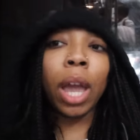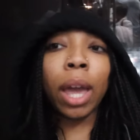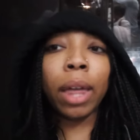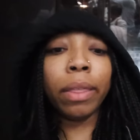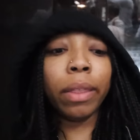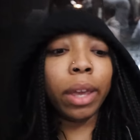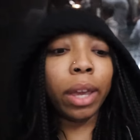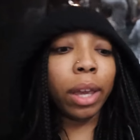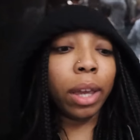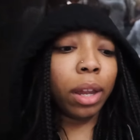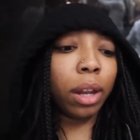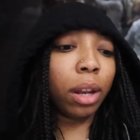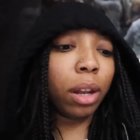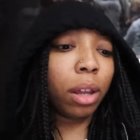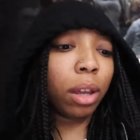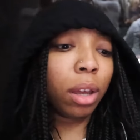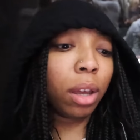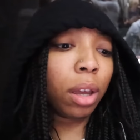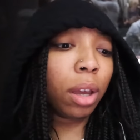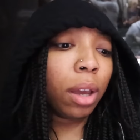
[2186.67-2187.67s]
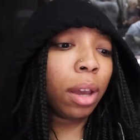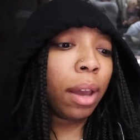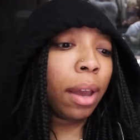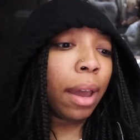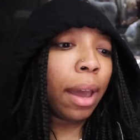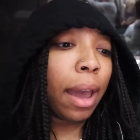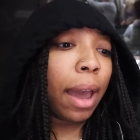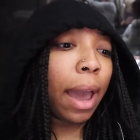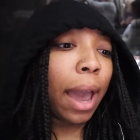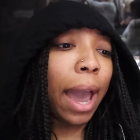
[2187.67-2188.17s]
And then
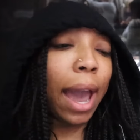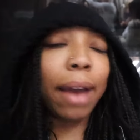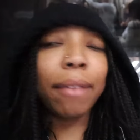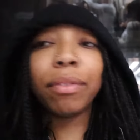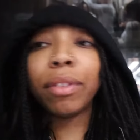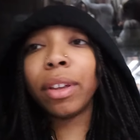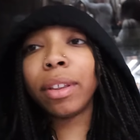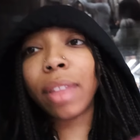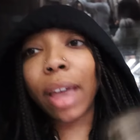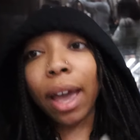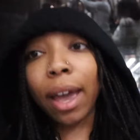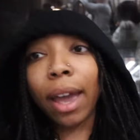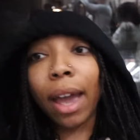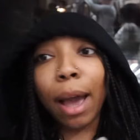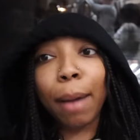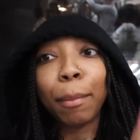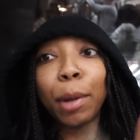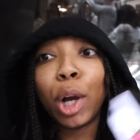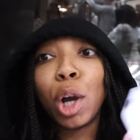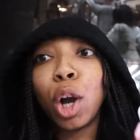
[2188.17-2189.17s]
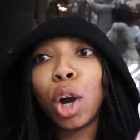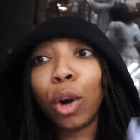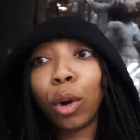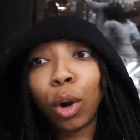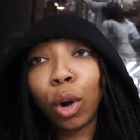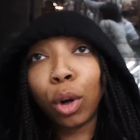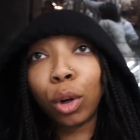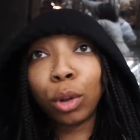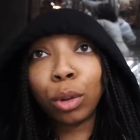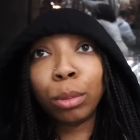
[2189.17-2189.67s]
after that, I'm going to go
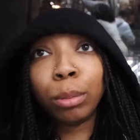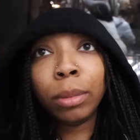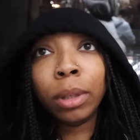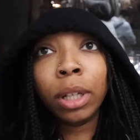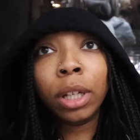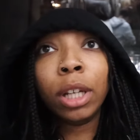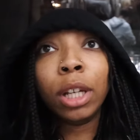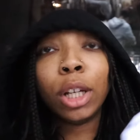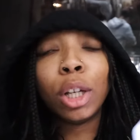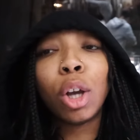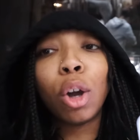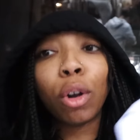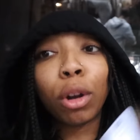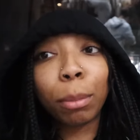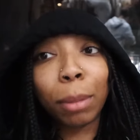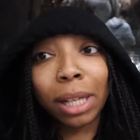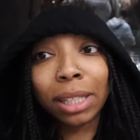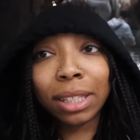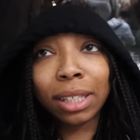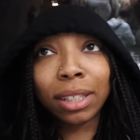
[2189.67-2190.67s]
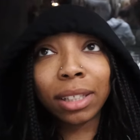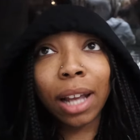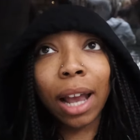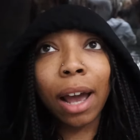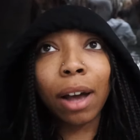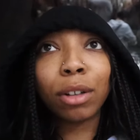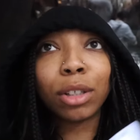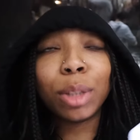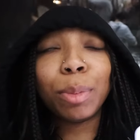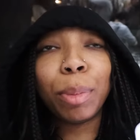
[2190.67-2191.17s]
home, go to my sister's
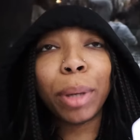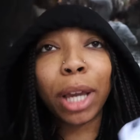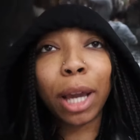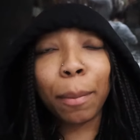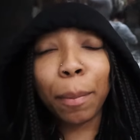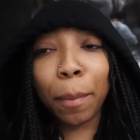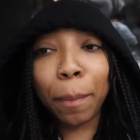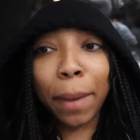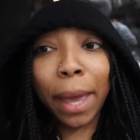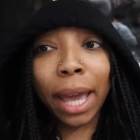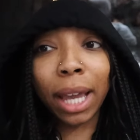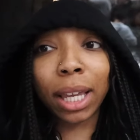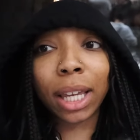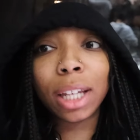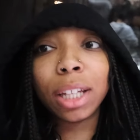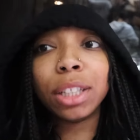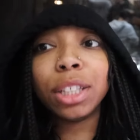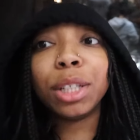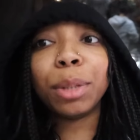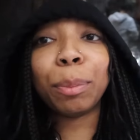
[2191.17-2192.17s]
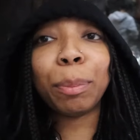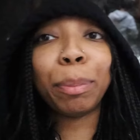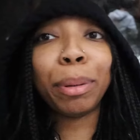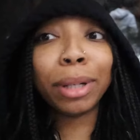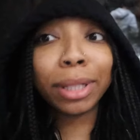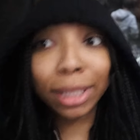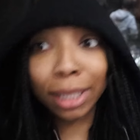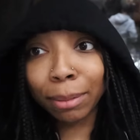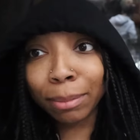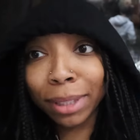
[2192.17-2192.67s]
house, pick up a package,
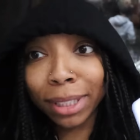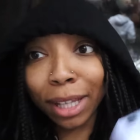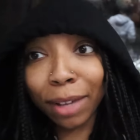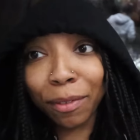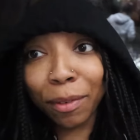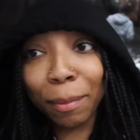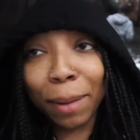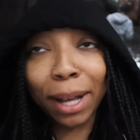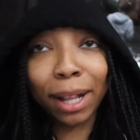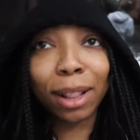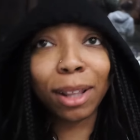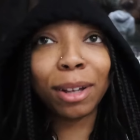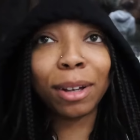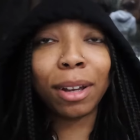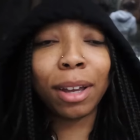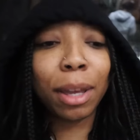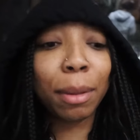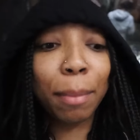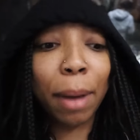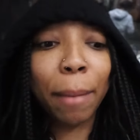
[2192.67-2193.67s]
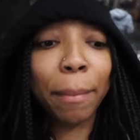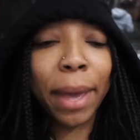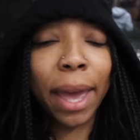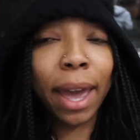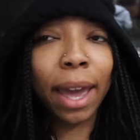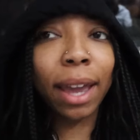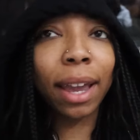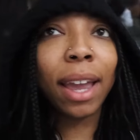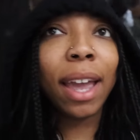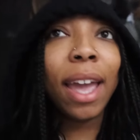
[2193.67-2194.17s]
put some stuff in my, clothes, in my
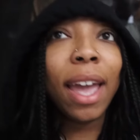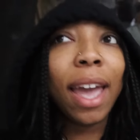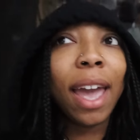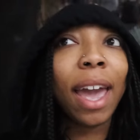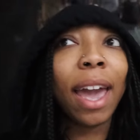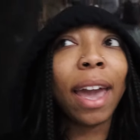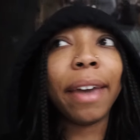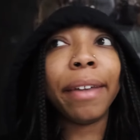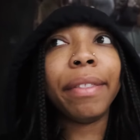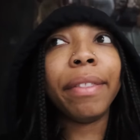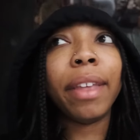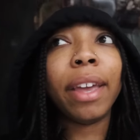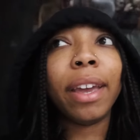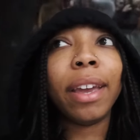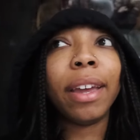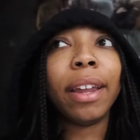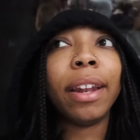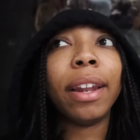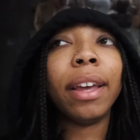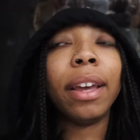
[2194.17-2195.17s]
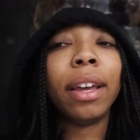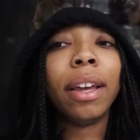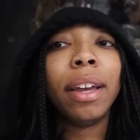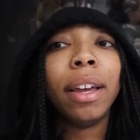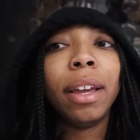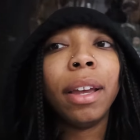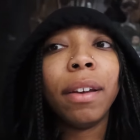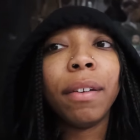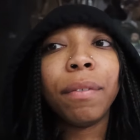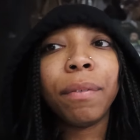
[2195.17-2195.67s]
bag, and then
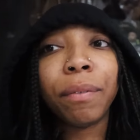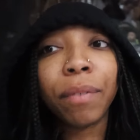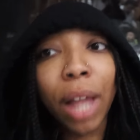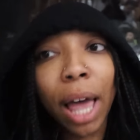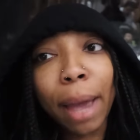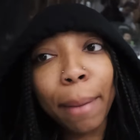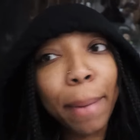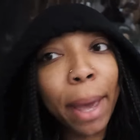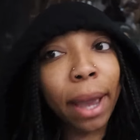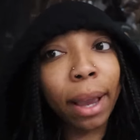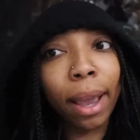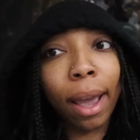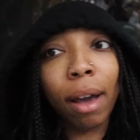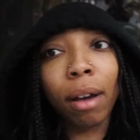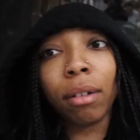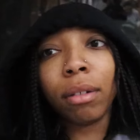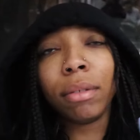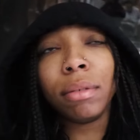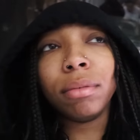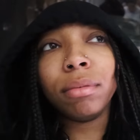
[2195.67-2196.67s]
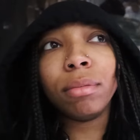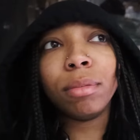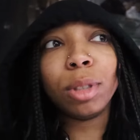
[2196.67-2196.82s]
fly back out.